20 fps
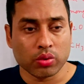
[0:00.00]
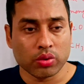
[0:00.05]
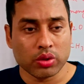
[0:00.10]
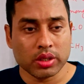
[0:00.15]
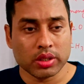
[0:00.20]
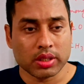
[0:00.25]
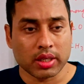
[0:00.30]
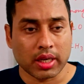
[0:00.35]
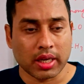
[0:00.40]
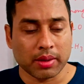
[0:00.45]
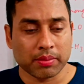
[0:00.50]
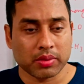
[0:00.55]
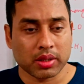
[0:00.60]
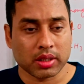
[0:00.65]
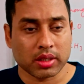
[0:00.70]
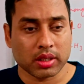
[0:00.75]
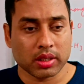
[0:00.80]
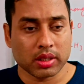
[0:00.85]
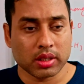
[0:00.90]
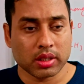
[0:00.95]
which have
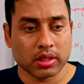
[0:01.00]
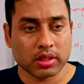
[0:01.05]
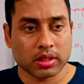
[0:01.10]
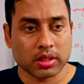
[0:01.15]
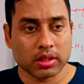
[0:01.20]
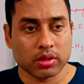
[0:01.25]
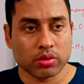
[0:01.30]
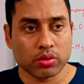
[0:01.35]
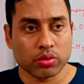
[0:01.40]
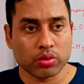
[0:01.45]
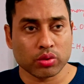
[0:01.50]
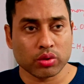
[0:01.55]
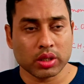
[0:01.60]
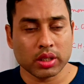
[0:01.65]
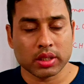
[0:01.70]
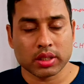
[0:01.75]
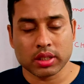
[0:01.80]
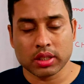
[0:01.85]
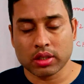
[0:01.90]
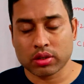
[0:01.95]
the tendency to
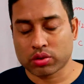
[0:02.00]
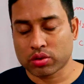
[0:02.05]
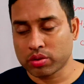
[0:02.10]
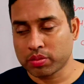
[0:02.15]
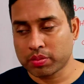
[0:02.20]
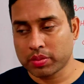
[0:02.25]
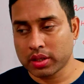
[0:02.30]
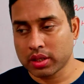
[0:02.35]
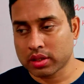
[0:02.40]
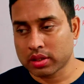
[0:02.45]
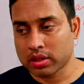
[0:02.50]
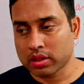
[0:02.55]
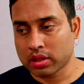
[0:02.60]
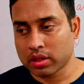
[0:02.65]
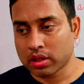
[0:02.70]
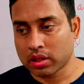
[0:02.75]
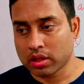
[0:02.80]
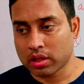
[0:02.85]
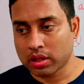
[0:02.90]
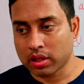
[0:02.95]
donate electron pairs.
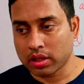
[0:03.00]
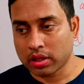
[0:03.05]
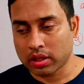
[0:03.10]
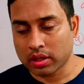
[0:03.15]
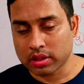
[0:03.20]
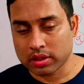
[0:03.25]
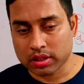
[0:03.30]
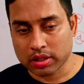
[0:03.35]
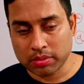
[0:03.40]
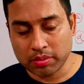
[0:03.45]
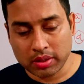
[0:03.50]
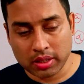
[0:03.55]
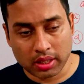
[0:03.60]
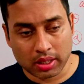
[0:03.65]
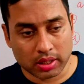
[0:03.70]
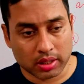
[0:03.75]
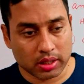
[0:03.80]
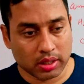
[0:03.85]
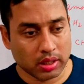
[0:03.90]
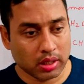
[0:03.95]

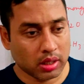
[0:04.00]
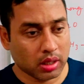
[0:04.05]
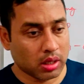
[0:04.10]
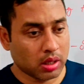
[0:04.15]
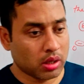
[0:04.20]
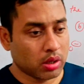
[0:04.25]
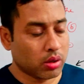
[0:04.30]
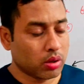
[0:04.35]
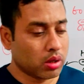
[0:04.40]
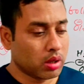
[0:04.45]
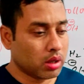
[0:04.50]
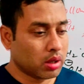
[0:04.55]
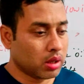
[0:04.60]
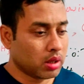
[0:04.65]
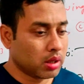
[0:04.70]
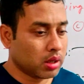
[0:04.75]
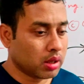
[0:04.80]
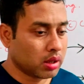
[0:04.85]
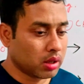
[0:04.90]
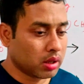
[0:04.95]
Similarly,
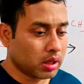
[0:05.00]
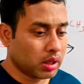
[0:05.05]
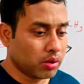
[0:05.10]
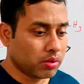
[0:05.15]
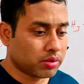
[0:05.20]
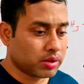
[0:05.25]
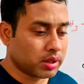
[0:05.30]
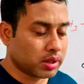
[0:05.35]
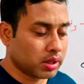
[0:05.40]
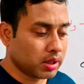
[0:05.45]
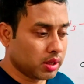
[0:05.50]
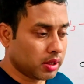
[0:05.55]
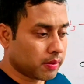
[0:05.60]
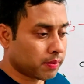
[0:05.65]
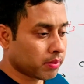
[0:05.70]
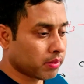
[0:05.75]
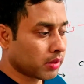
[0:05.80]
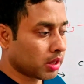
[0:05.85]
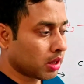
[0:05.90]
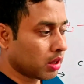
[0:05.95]
you see
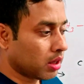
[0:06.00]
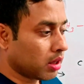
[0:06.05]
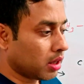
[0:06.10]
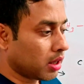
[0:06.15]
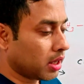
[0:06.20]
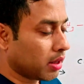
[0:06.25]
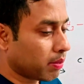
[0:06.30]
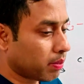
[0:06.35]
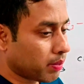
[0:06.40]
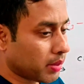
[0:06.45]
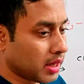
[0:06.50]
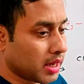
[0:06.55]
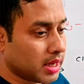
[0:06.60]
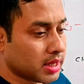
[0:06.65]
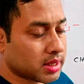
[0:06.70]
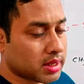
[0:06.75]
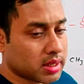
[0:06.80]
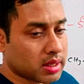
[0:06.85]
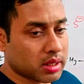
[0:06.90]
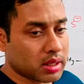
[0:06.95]
a
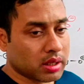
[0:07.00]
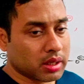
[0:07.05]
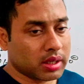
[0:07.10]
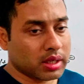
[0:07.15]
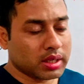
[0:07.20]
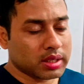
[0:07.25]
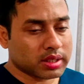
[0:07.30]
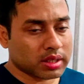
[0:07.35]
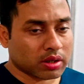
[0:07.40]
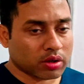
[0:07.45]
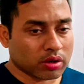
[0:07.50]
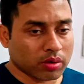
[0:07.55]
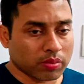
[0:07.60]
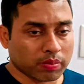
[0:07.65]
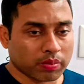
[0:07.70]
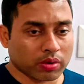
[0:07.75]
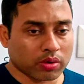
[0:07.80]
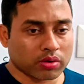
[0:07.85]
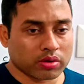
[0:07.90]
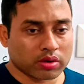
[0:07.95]
base is a
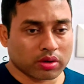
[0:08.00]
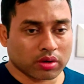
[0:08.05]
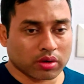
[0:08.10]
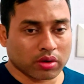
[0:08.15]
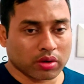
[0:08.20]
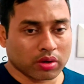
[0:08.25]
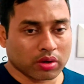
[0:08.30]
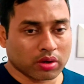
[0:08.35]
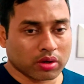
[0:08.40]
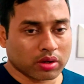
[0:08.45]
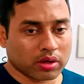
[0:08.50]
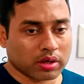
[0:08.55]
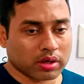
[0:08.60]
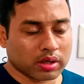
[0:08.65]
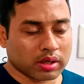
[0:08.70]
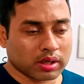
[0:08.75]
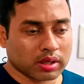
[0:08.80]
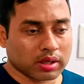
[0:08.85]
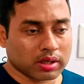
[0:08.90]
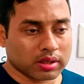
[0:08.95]
compound or